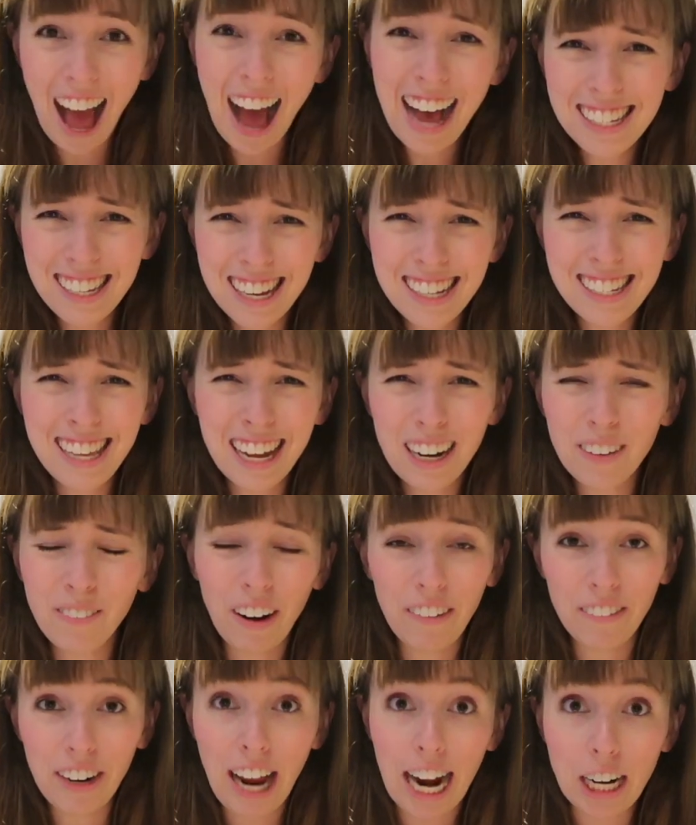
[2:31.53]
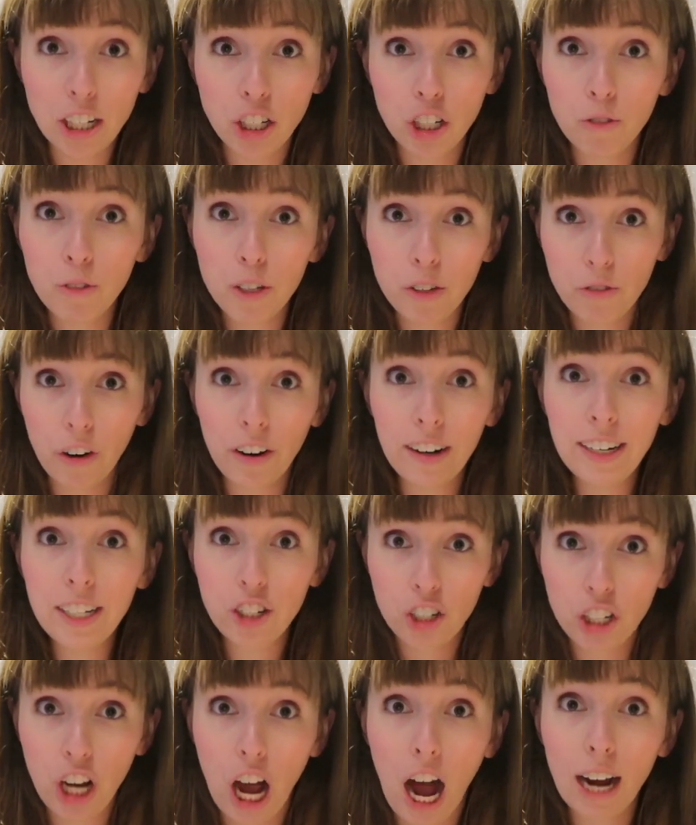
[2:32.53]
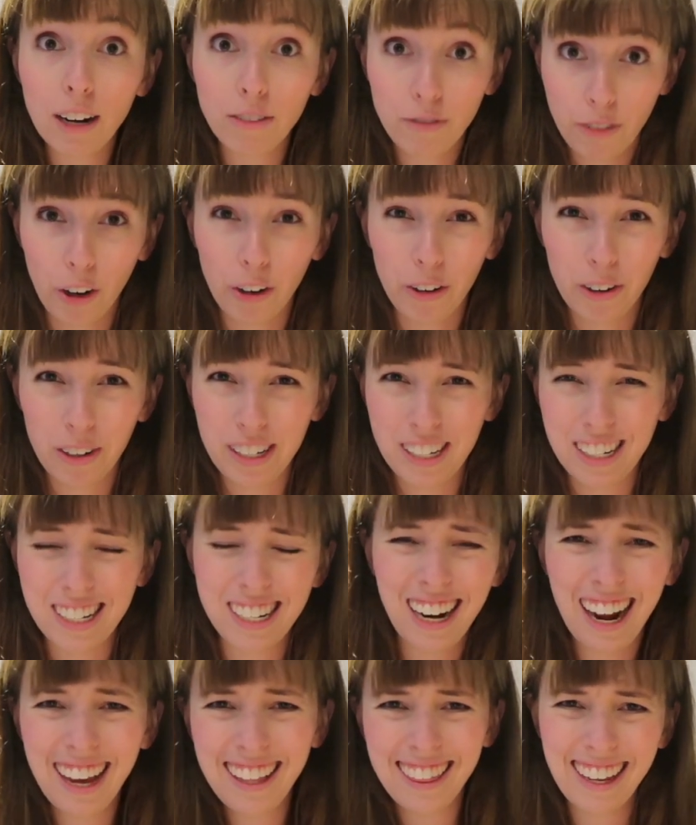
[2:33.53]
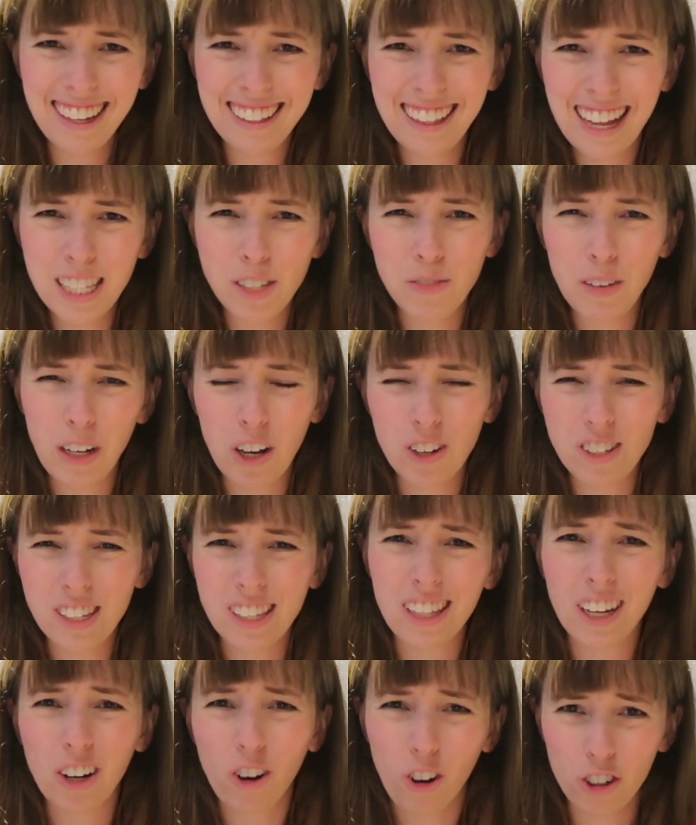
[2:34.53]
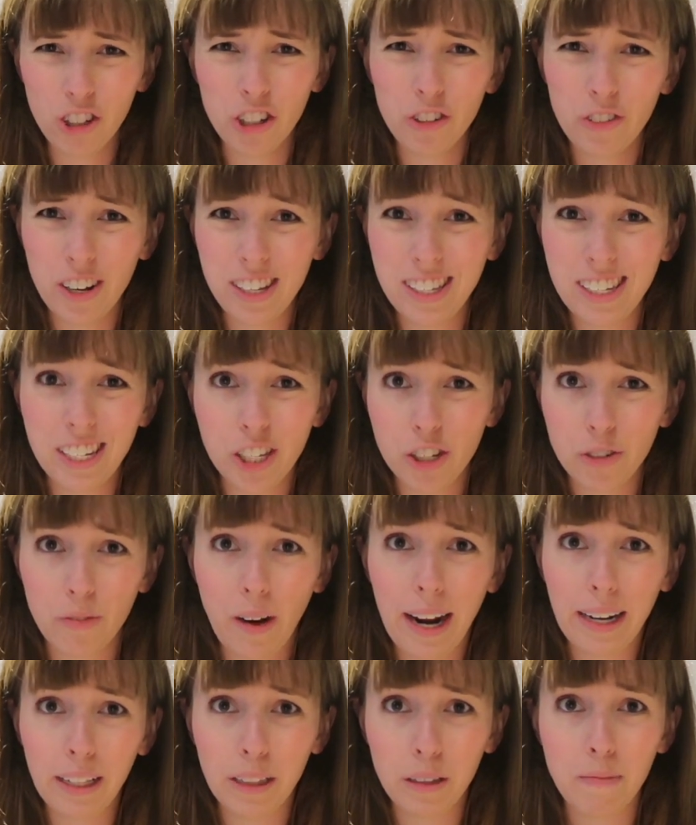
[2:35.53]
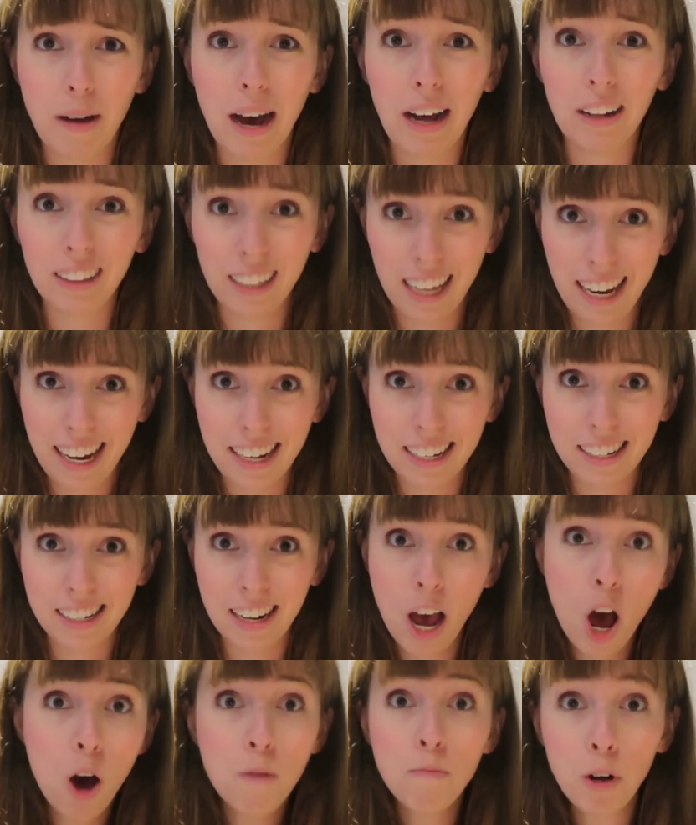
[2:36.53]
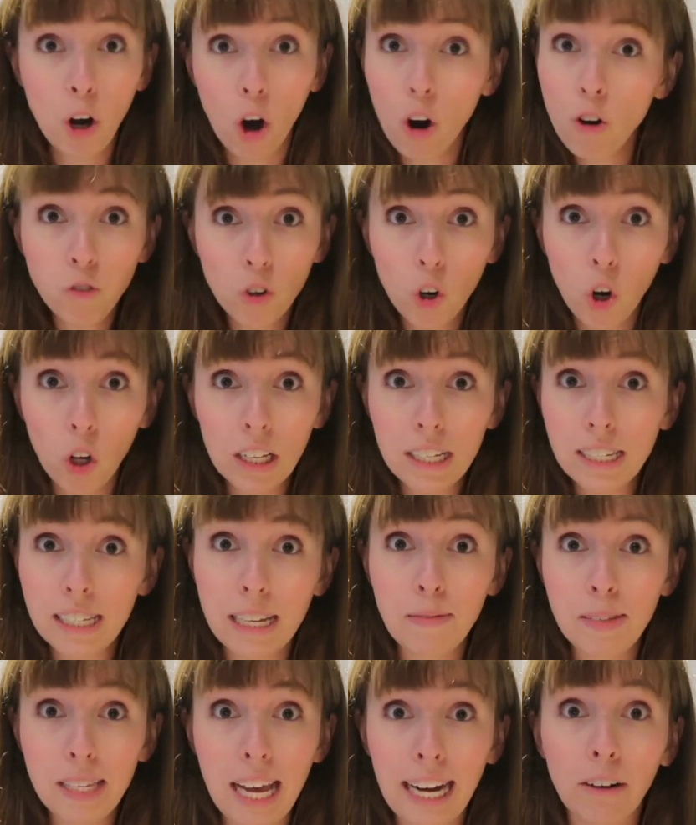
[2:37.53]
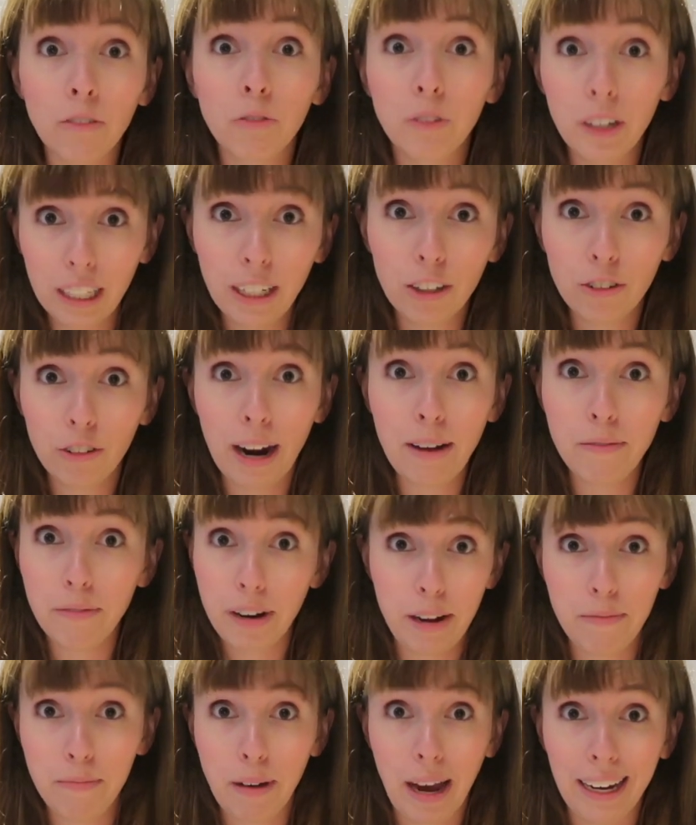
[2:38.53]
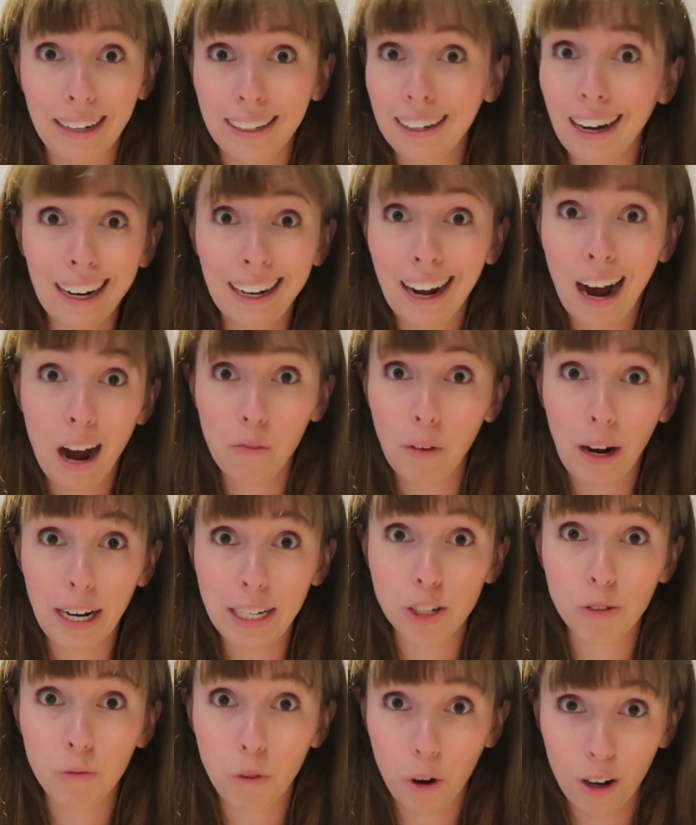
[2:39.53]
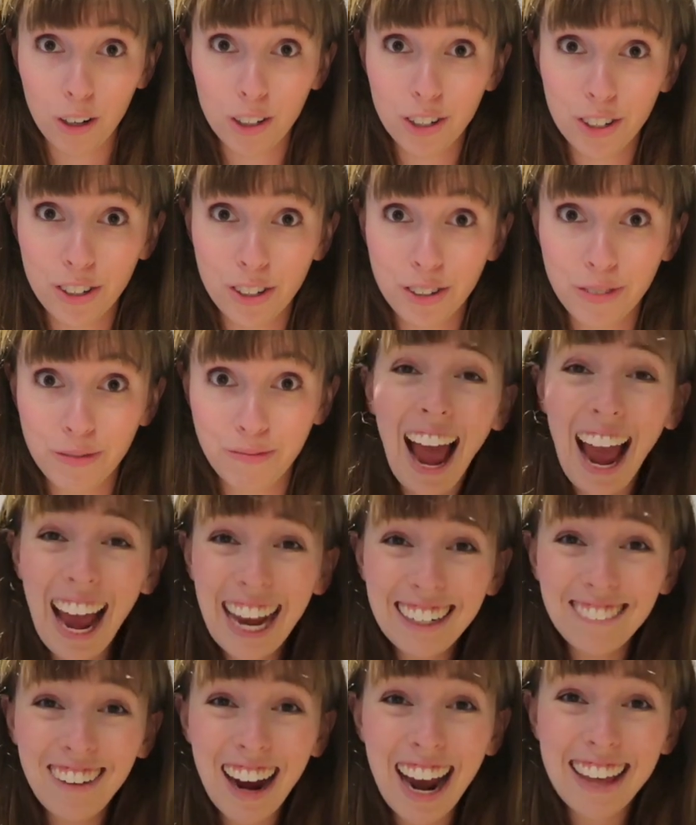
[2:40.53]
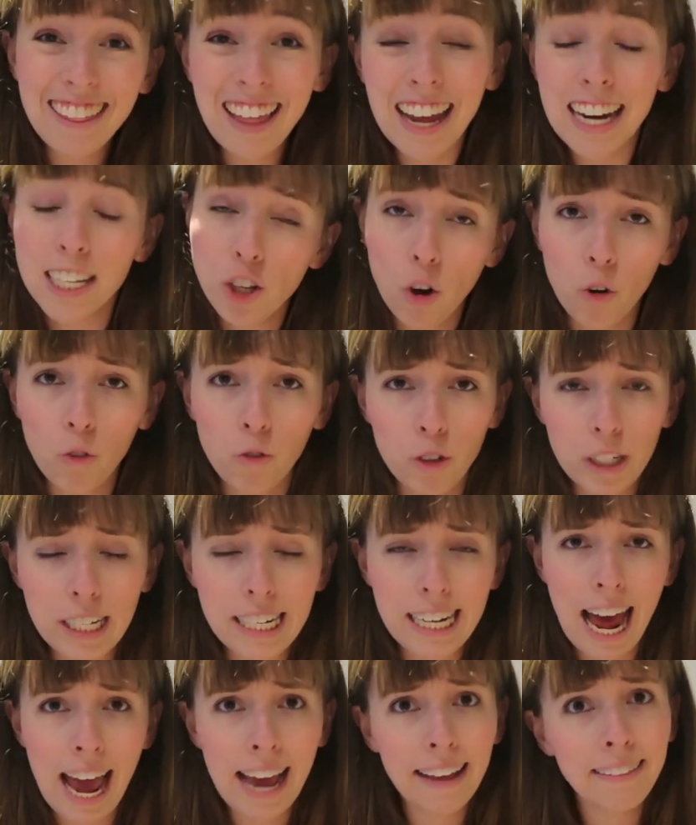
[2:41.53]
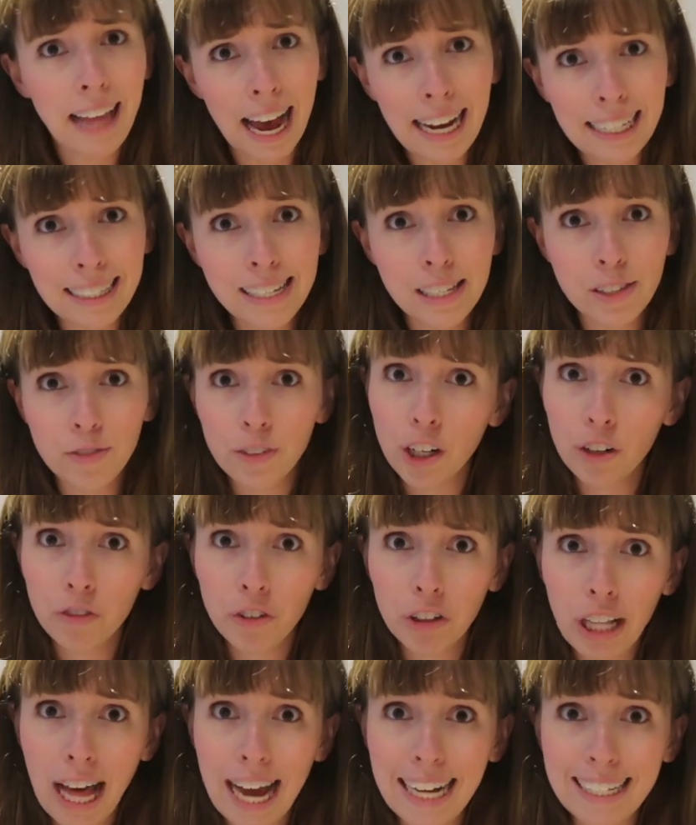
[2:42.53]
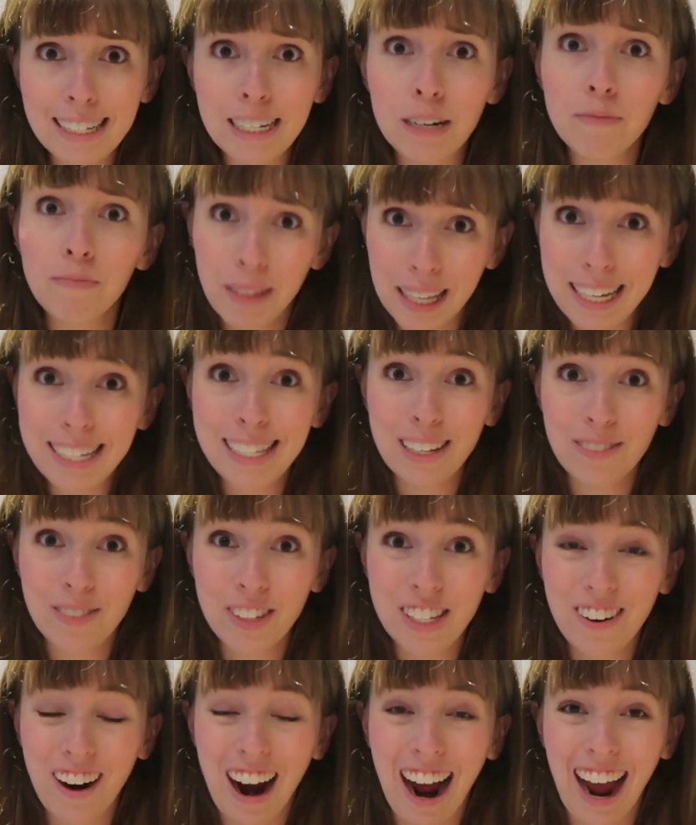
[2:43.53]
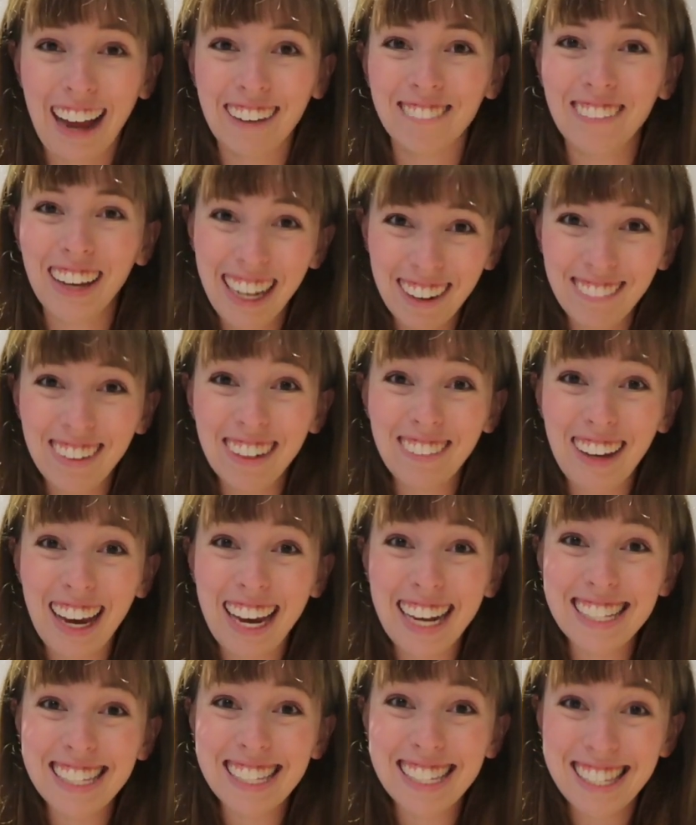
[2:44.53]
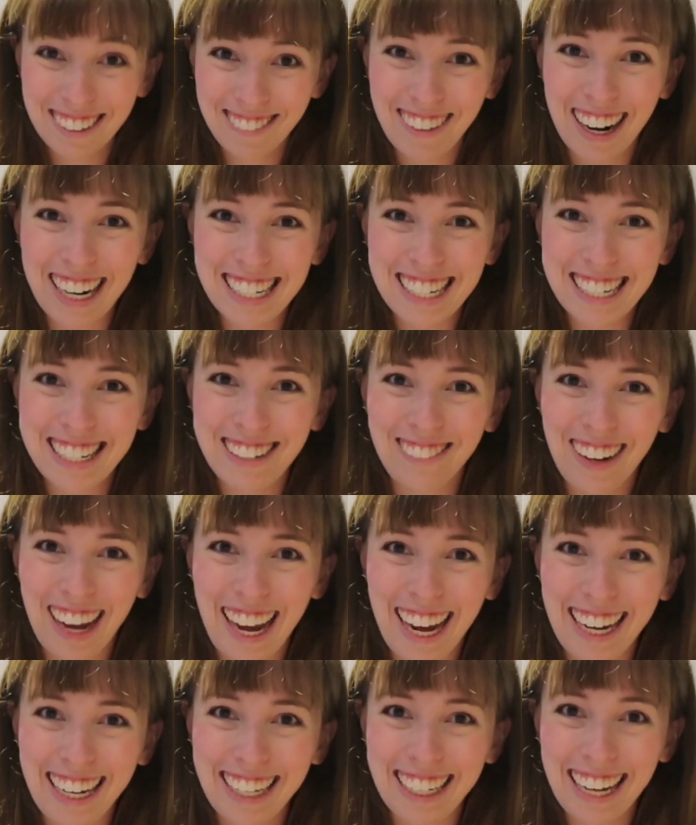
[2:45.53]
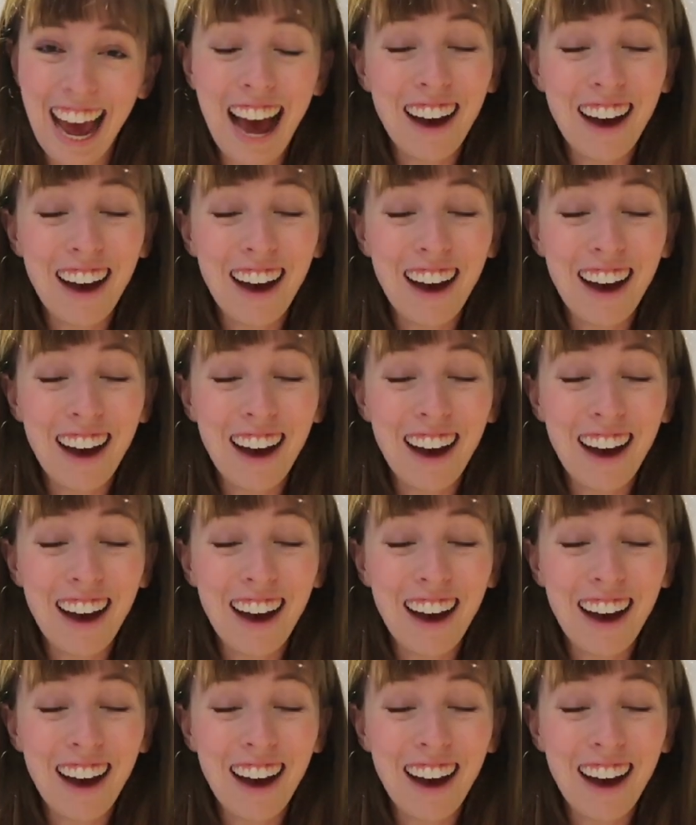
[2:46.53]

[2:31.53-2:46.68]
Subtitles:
As I said in my reaction, it was very shark focused, and I think that's because of the controversy surrounding the male lead. But overall, it seems like a really great remake, and I can't wait to watch. Anyway, that is all for today. Like this video if you liked it, and please subscribe. It would mean so much to me.